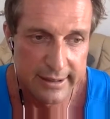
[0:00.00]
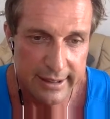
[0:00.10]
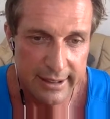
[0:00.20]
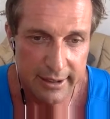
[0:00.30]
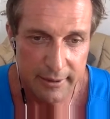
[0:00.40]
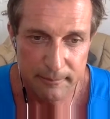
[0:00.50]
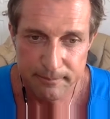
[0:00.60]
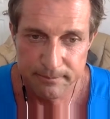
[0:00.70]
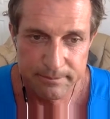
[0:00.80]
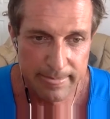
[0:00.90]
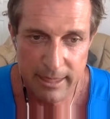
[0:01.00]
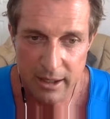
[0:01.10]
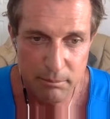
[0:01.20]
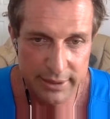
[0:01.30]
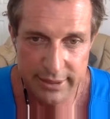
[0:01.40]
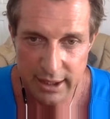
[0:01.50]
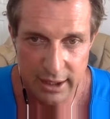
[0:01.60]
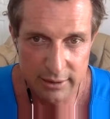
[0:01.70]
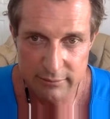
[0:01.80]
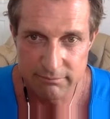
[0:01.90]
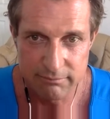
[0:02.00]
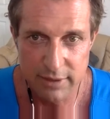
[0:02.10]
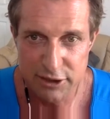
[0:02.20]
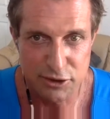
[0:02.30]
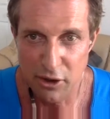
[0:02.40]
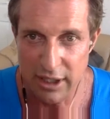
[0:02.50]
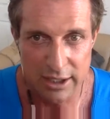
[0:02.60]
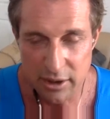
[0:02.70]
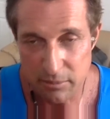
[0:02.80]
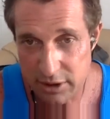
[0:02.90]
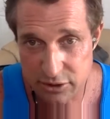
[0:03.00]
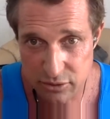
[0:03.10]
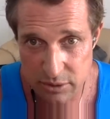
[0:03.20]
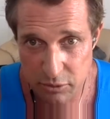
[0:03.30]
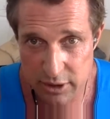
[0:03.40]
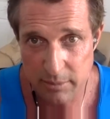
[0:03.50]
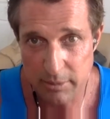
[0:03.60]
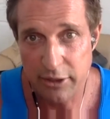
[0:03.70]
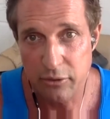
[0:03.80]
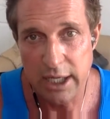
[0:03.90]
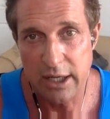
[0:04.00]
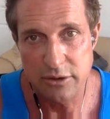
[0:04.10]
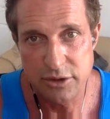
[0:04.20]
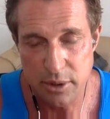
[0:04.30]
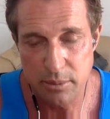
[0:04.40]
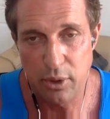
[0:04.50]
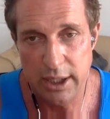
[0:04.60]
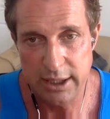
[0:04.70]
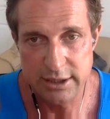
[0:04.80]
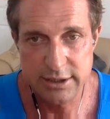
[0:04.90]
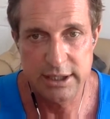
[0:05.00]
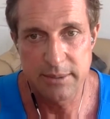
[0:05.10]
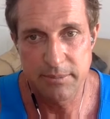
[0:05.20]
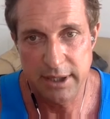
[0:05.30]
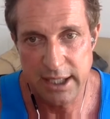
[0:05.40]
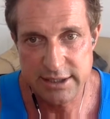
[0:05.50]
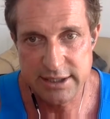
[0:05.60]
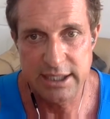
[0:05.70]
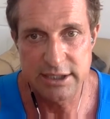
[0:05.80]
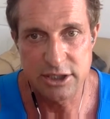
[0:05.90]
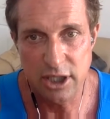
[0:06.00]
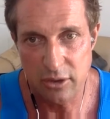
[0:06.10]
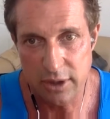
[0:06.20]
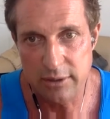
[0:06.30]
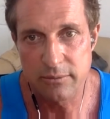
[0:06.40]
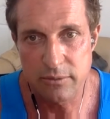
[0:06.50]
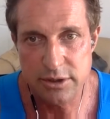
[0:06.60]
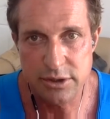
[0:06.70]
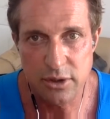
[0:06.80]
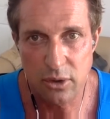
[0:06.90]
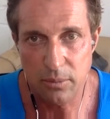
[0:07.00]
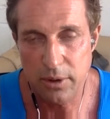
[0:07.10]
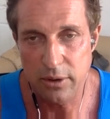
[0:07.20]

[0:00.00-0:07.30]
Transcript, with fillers: um, but then it's all out of your bloodstream within about three hours. your brain has to keep mm. the cascades going, mm.